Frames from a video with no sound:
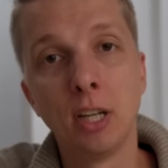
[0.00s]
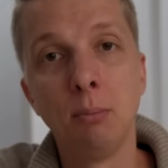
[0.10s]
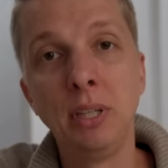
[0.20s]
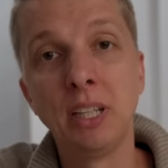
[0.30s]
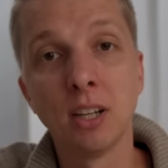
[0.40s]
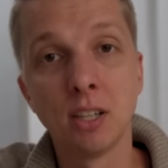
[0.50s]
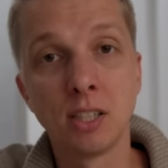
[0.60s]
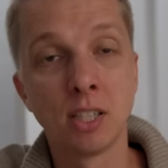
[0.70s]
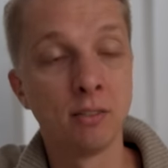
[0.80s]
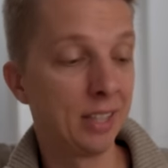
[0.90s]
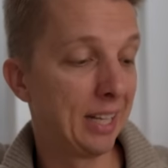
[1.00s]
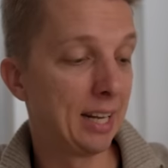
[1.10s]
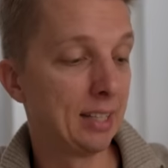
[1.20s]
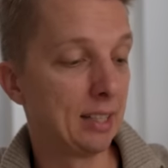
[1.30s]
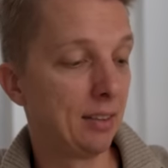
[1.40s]
because of,
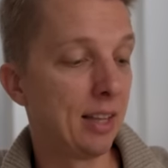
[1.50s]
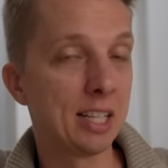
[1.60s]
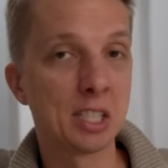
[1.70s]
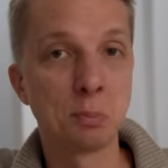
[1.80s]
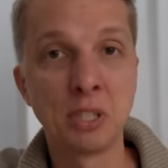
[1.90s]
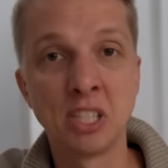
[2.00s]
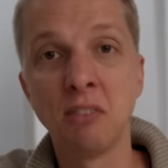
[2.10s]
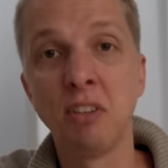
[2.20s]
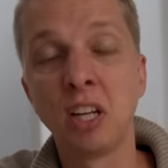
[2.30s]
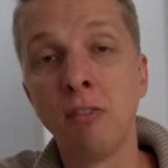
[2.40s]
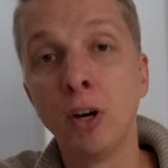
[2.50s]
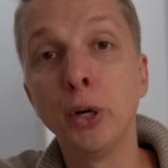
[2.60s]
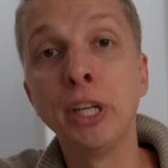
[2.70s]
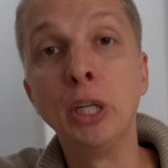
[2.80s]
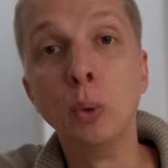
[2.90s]
again, that specific,
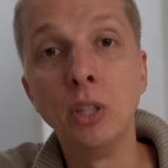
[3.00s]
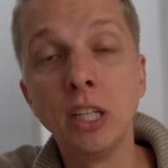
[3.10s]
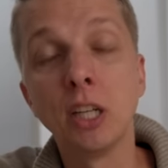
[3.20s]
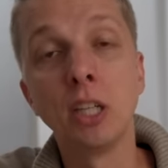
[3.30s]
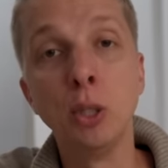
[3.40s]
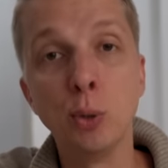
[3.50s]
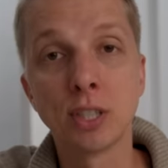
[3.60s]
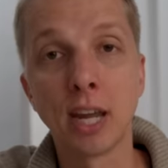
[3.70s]
very unique use